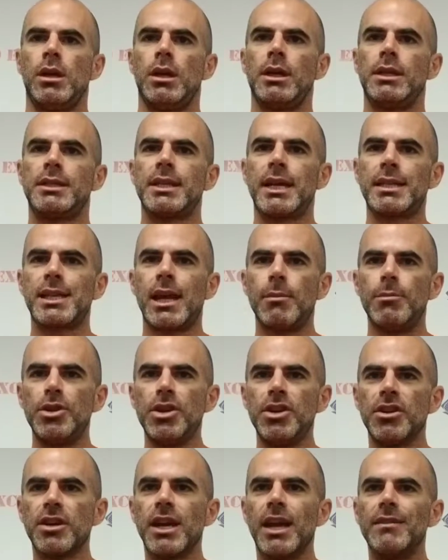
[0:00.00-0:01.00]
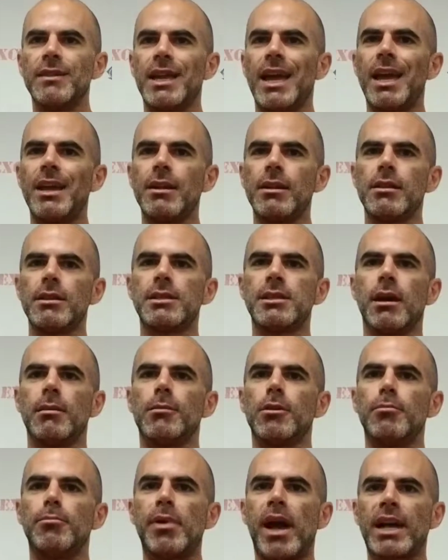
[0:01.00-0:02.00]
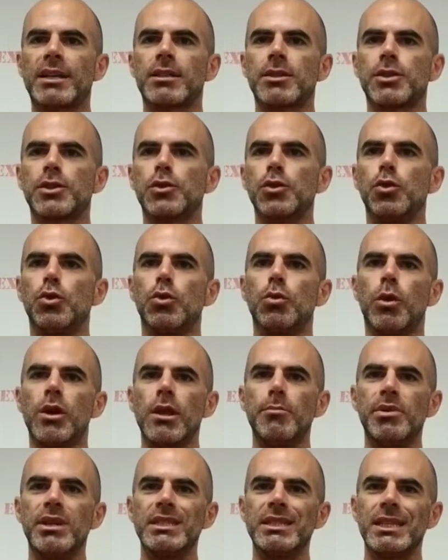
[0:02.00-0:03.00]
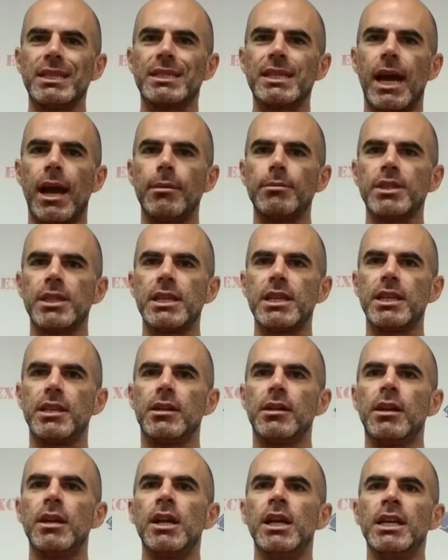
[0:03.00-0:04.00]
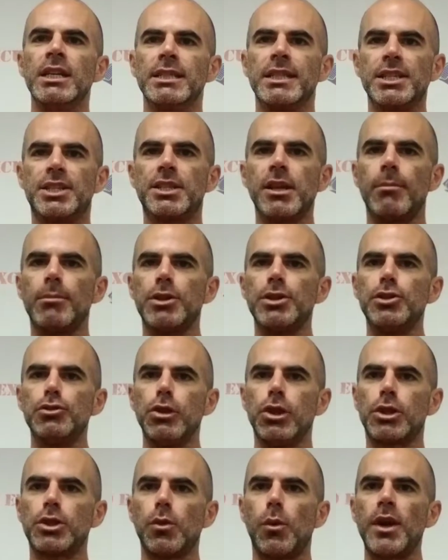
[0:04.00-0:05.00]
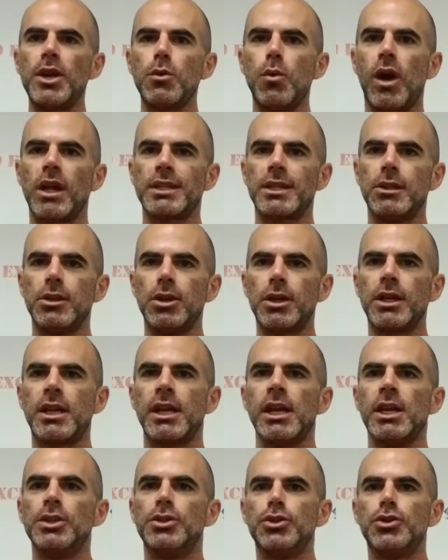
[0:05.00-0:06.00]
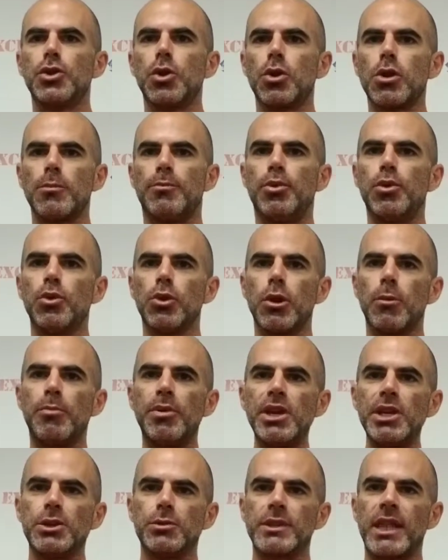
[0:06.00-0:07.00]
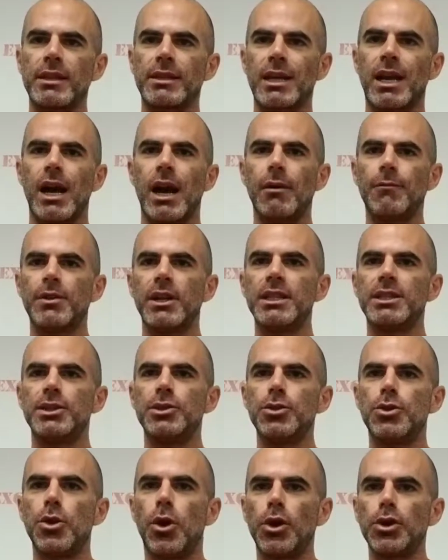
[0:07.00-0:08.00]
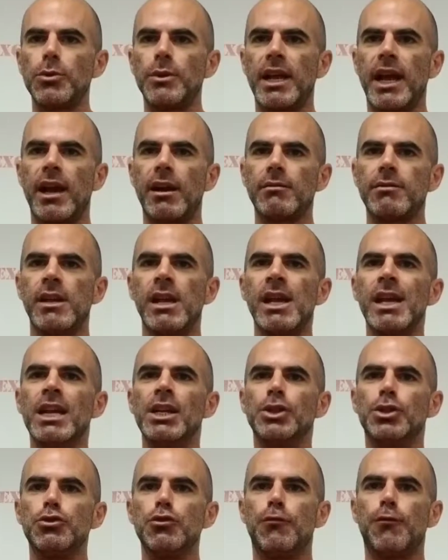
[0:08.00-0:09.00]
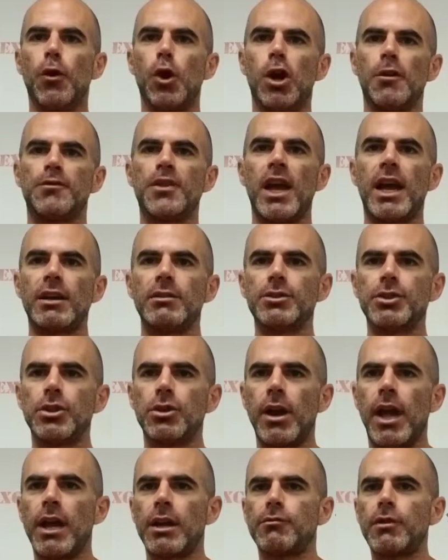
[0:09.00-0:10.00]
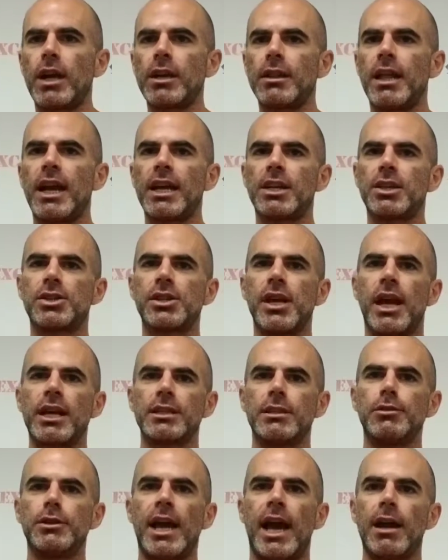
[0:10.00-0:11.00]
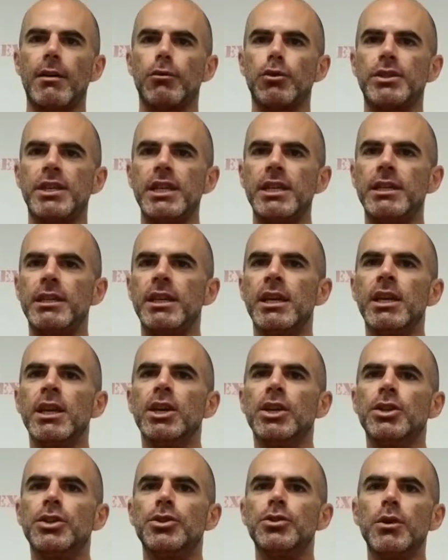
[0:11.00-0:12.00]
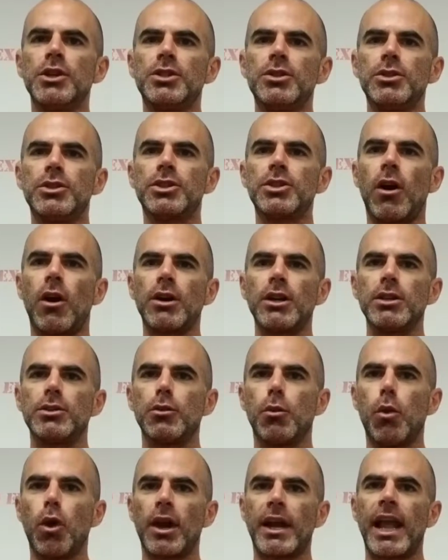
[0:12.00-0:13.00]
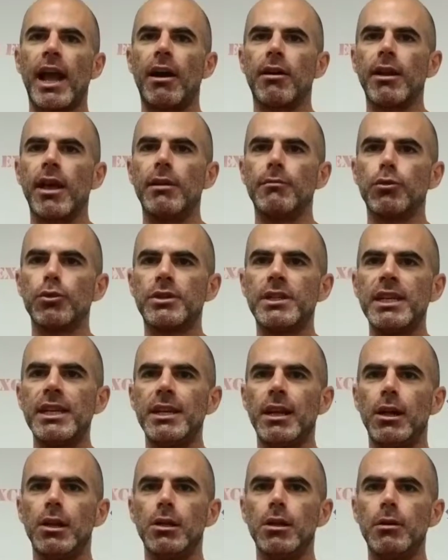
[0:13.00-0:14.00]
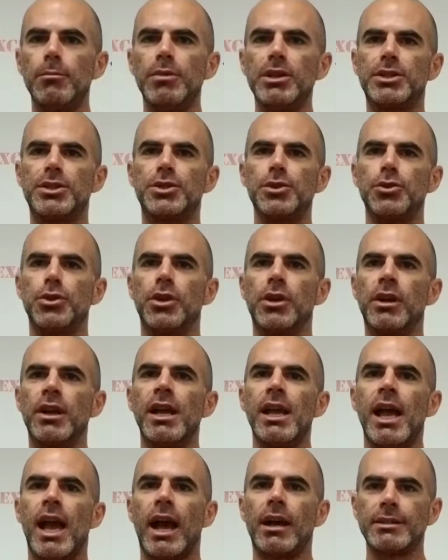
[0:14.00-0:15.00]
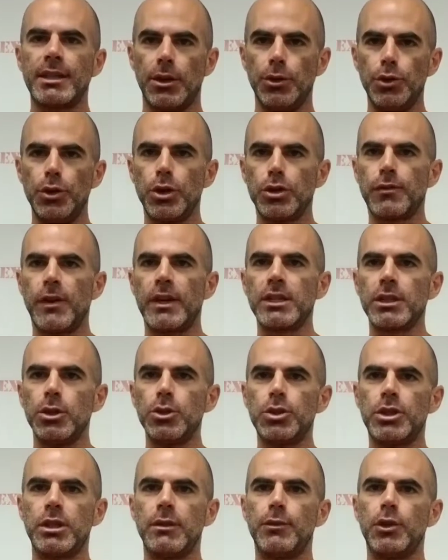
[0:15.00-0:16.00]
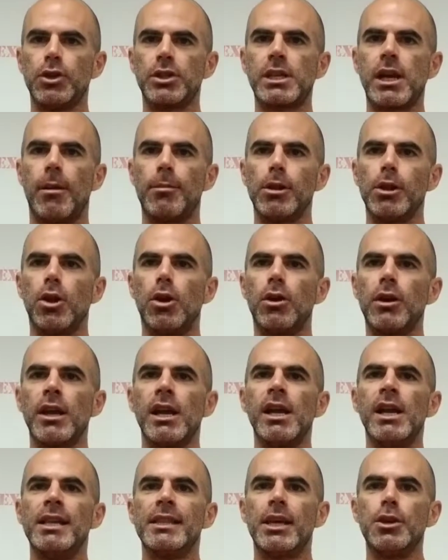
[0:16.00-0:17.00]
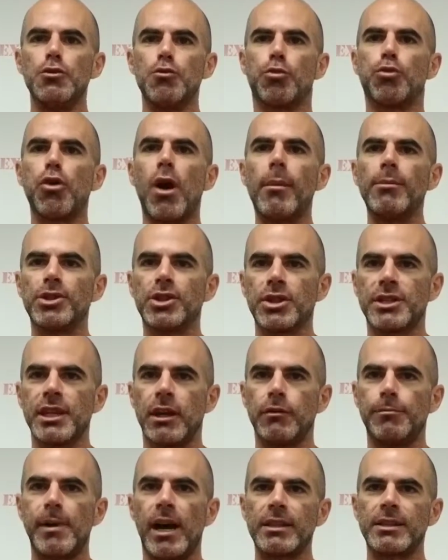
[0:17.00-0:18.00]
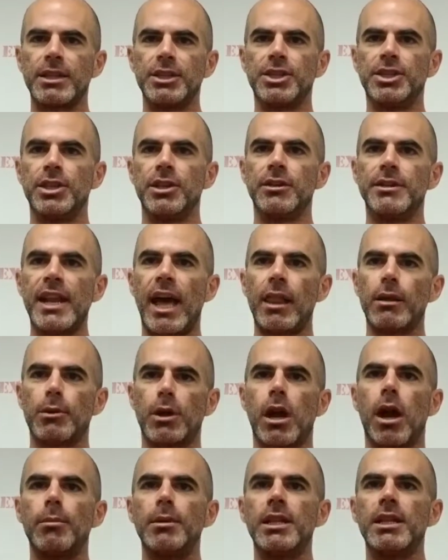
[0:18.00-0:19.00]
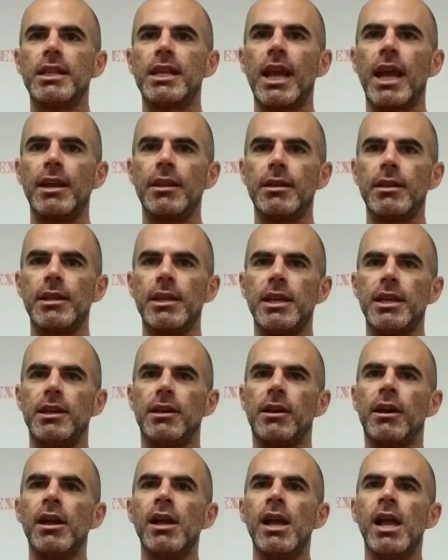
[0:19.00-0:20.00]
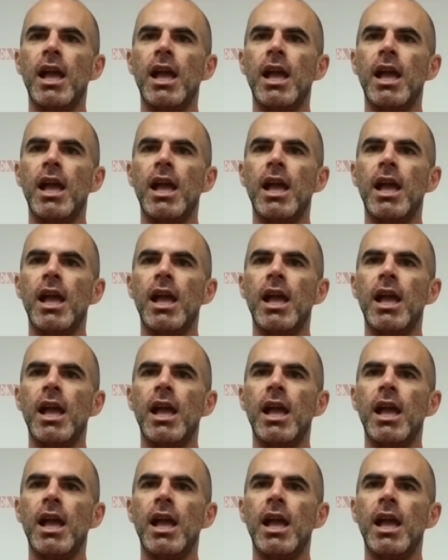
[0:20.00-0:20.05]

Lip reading: It's that time of year again, the end of the summer, back to school, one of the busiest times of the year. This summer, did you look the way you want to look? Did you go to the pool or beach without the confidence you thought you would have? Did you fall off your regular exercise and diet routine? Do you wish you started the workout and routine a little bit sooner? How's that New Year's resolution of yours coming along that you promised yourself about this year now that we're coming in the end of the year?